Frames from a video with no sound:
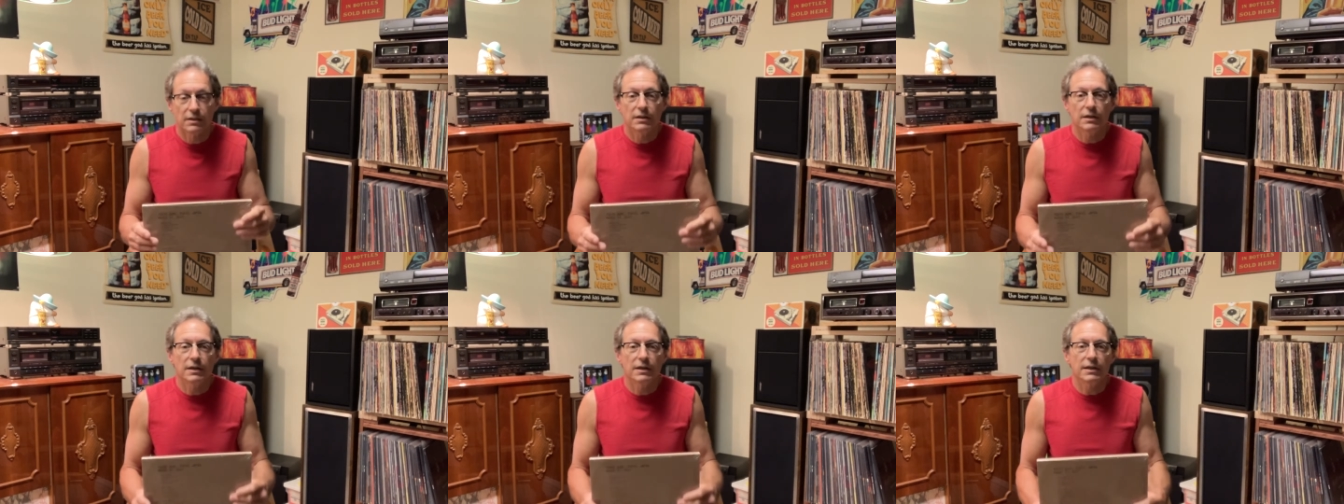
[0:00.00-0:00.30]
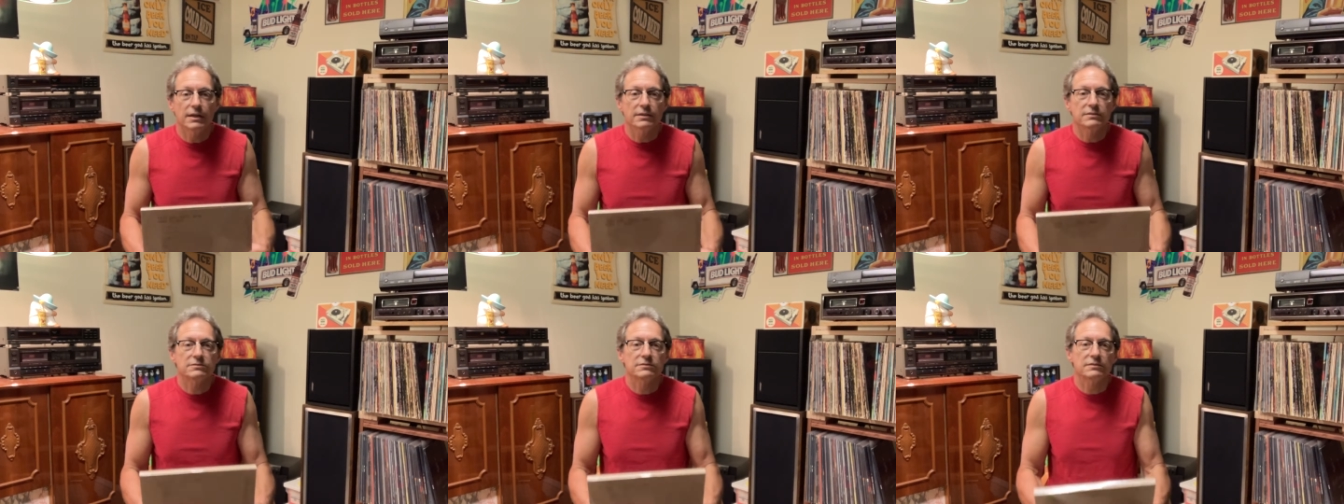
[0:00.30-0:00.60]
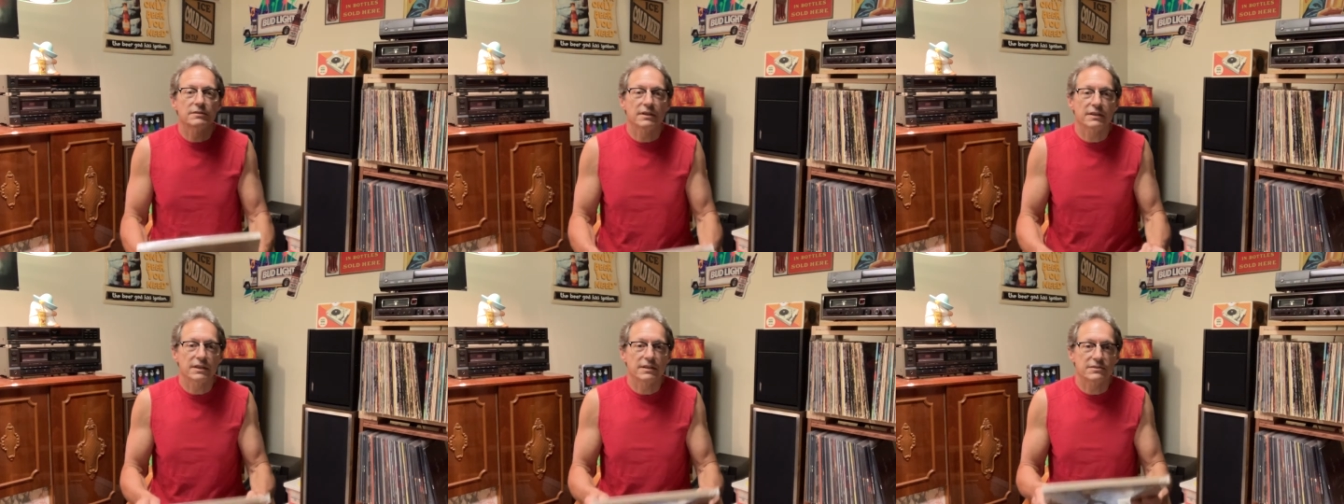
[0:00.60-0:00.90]

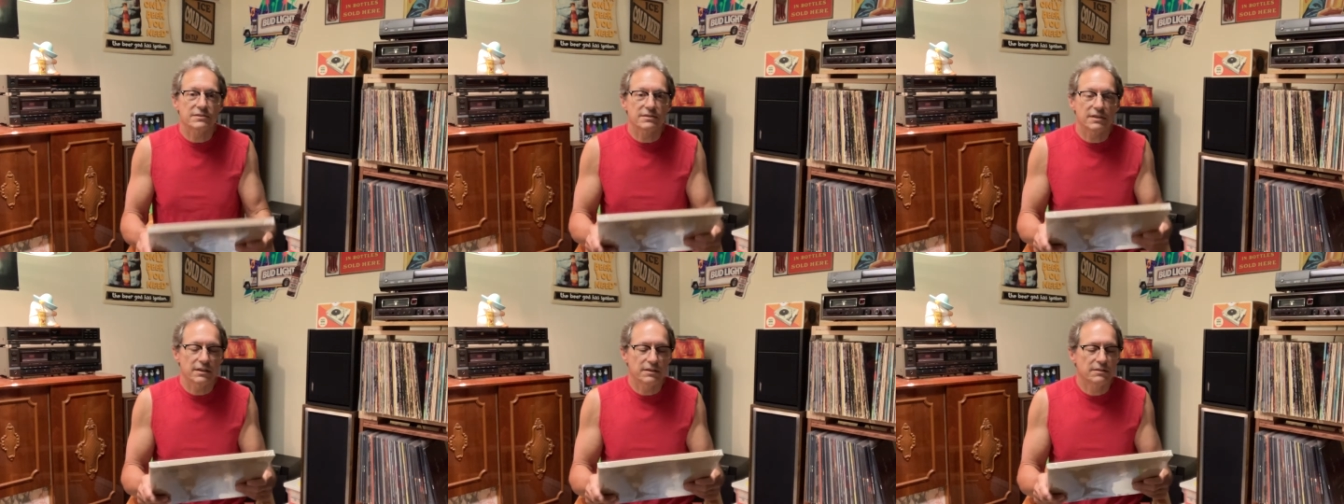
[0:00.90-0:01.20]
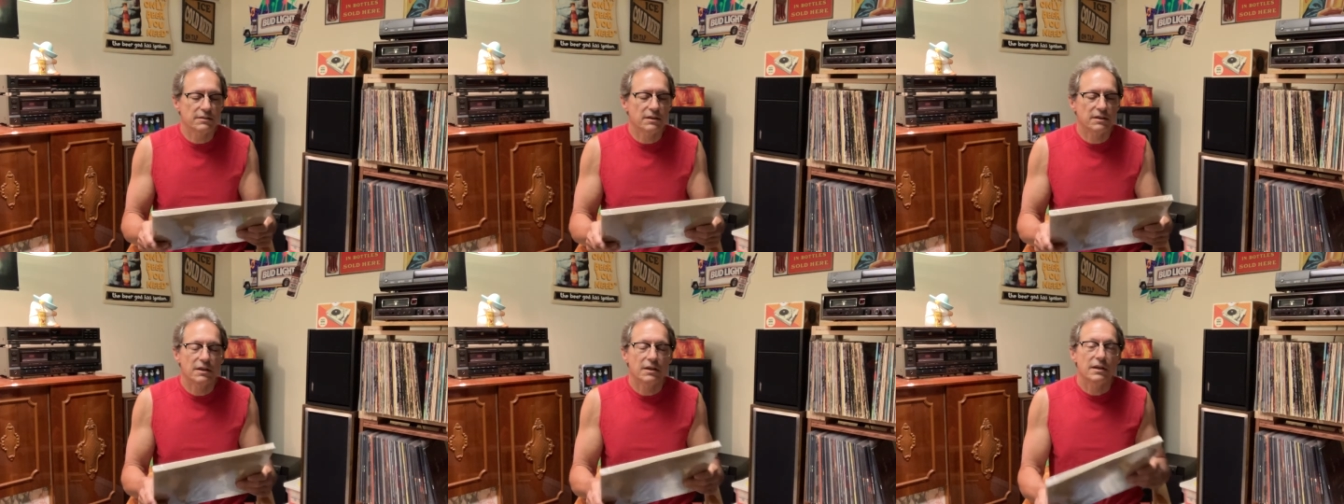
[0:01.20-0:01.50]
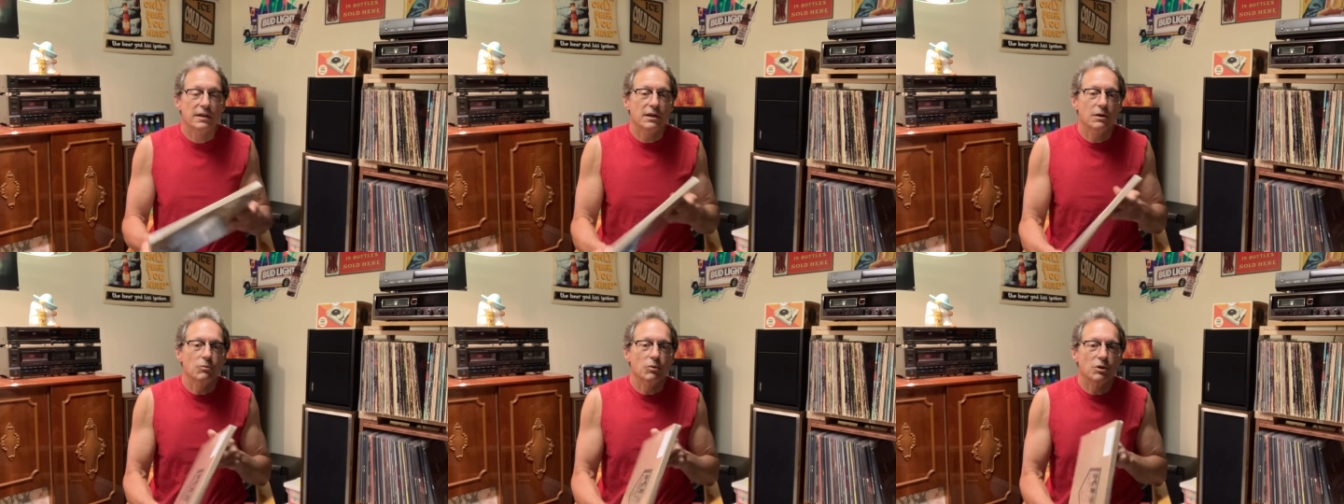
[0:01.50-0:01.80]
Like I said,
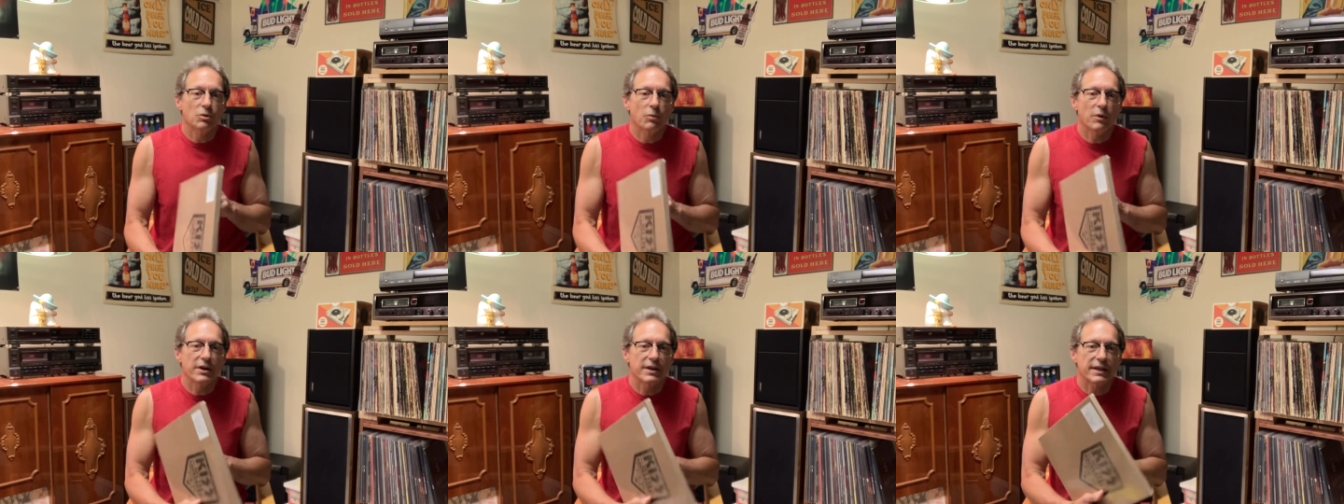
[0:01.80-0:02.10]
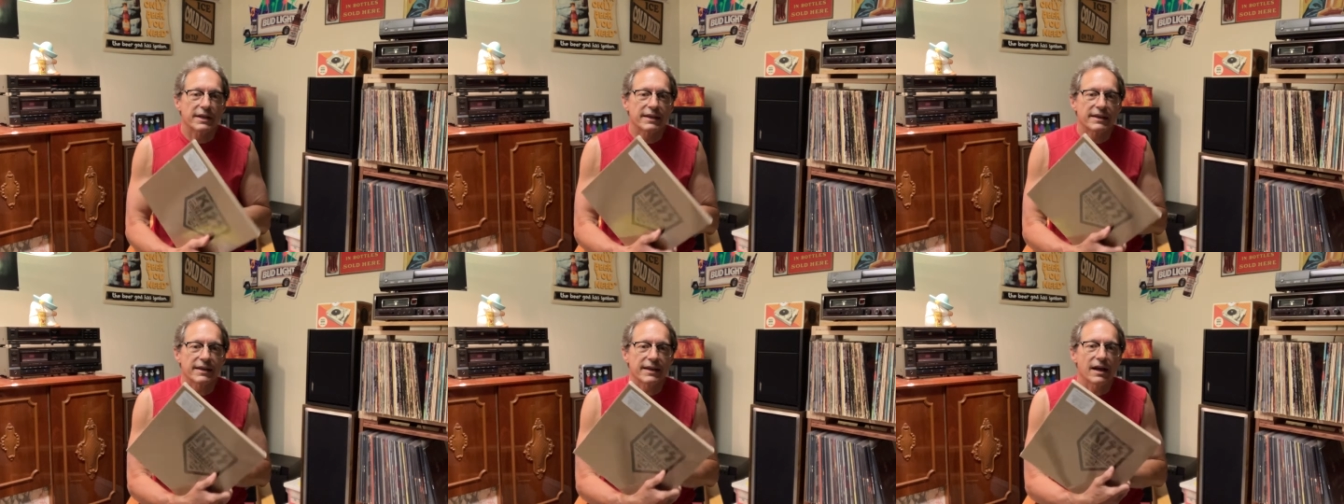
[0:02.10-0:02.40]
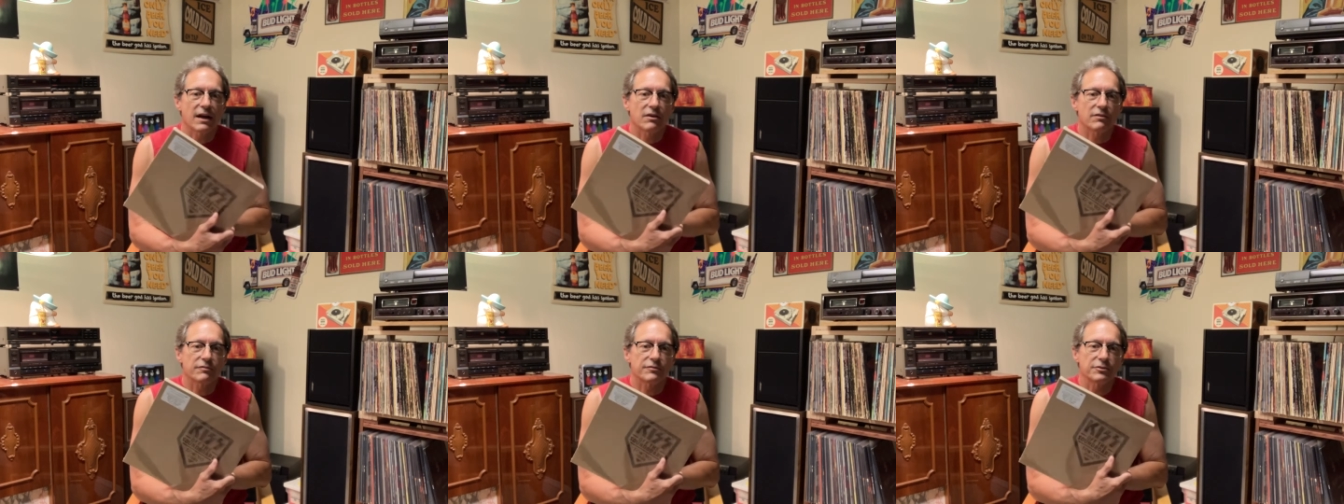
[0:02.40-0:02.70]
what a way to kick
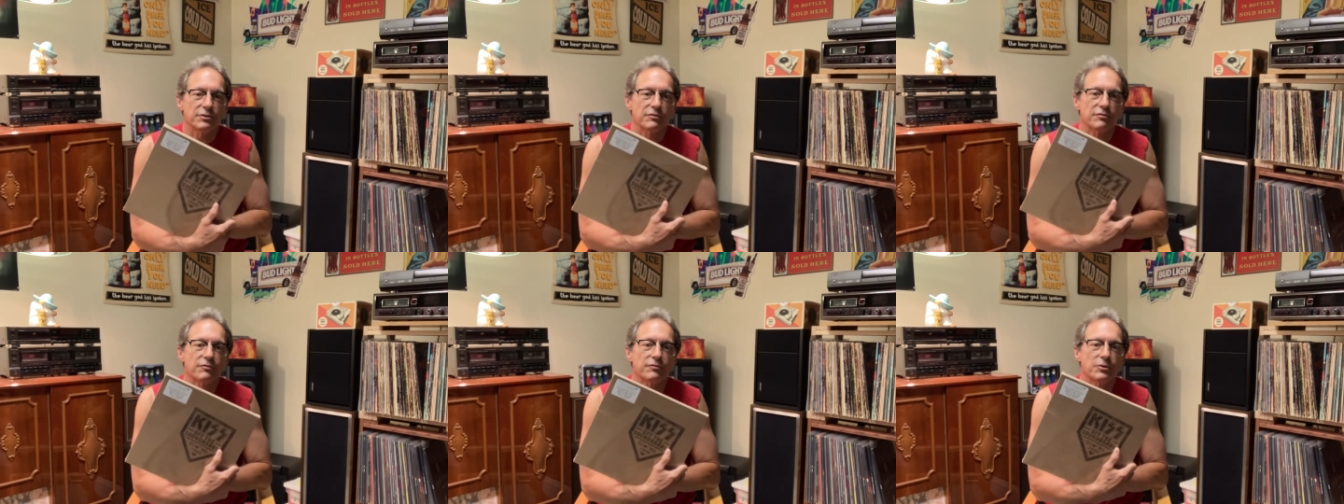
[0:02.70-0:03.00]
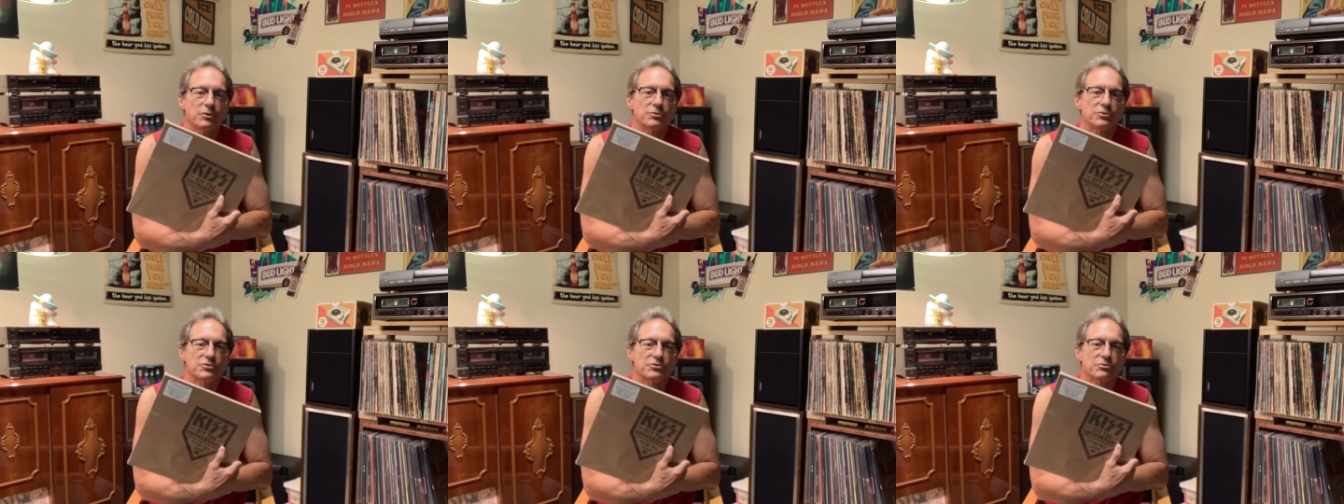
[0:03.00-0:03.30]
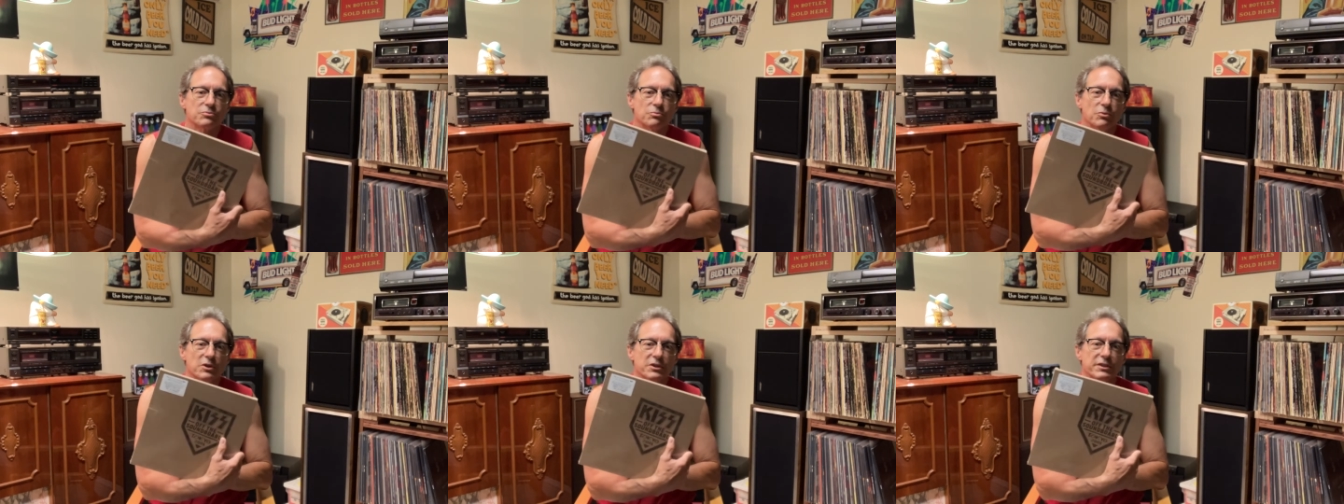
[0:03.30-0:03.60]
off their
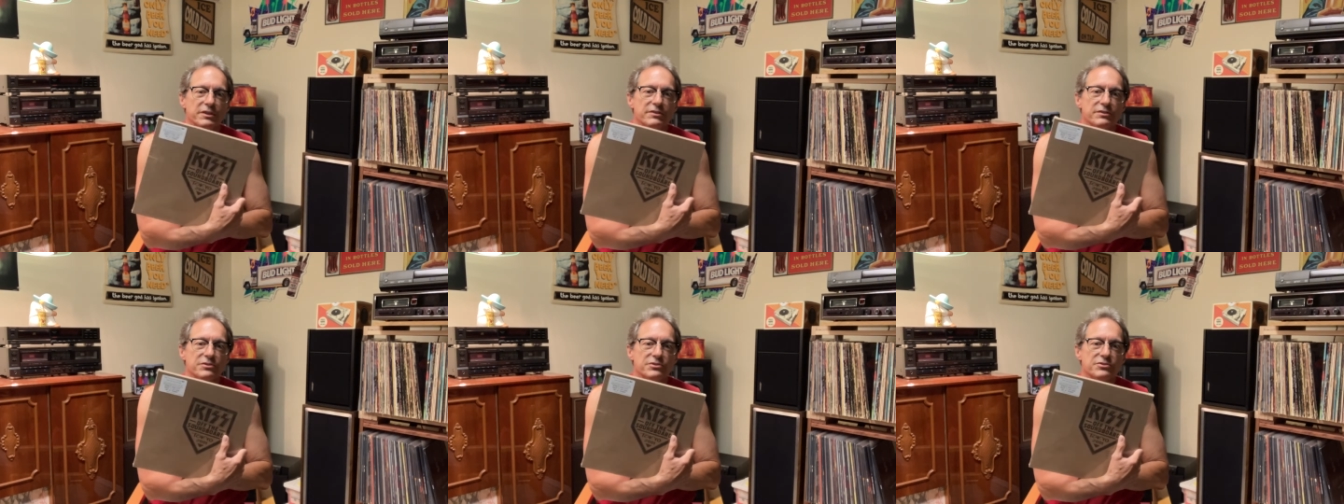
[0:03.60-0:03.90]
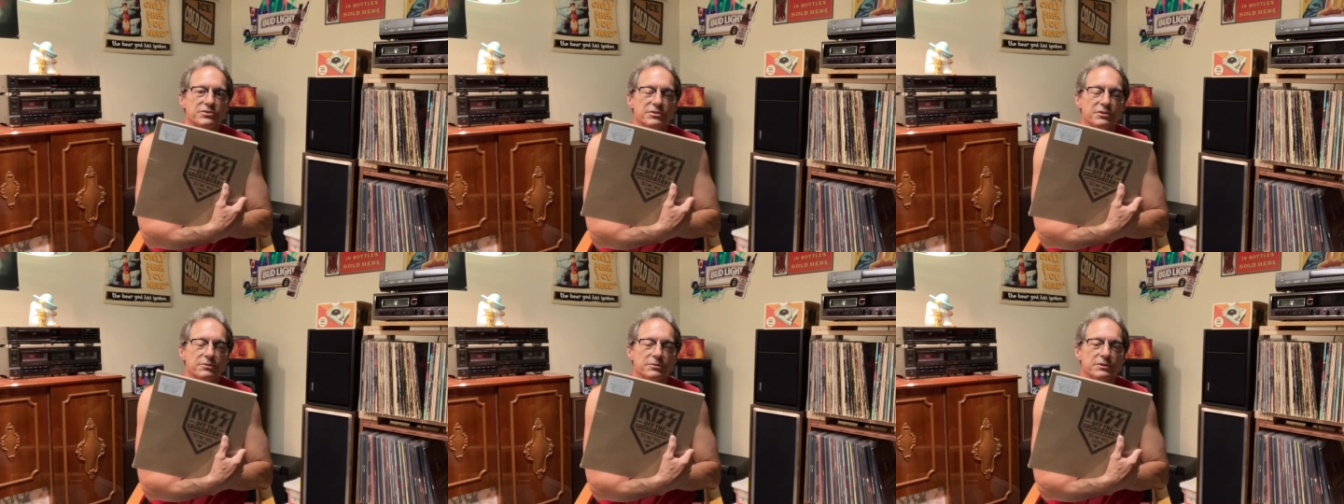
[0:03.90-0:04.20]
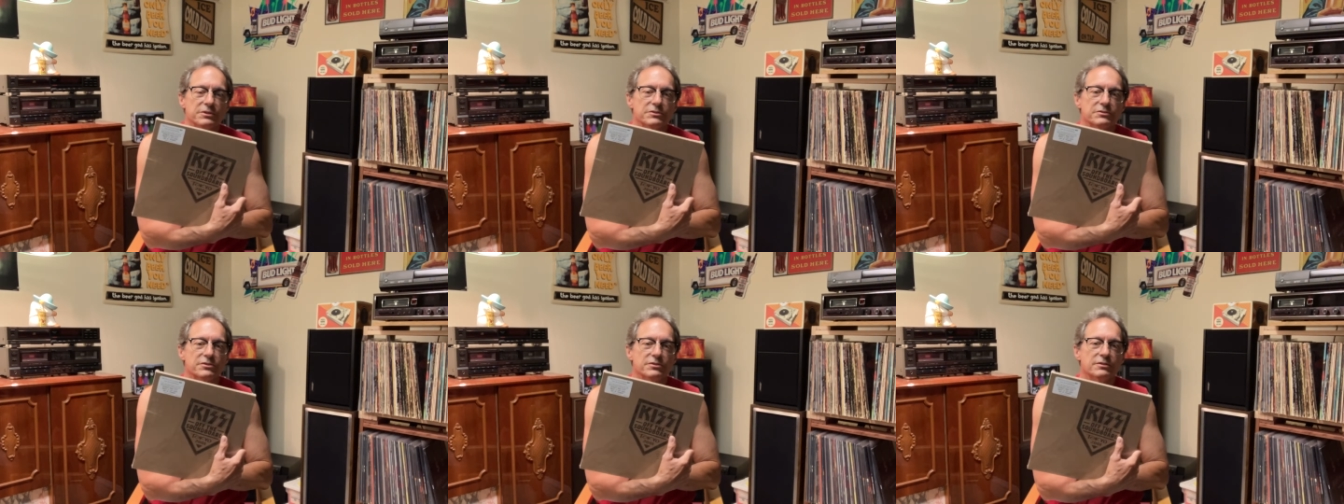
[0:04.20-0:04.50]
first one in the
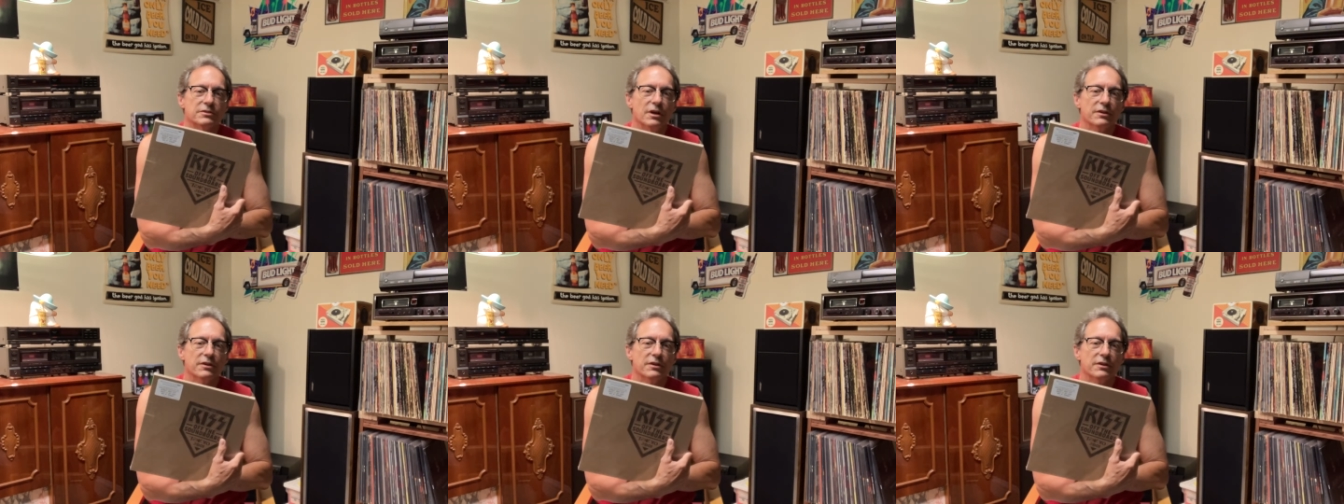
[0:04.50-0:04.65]
series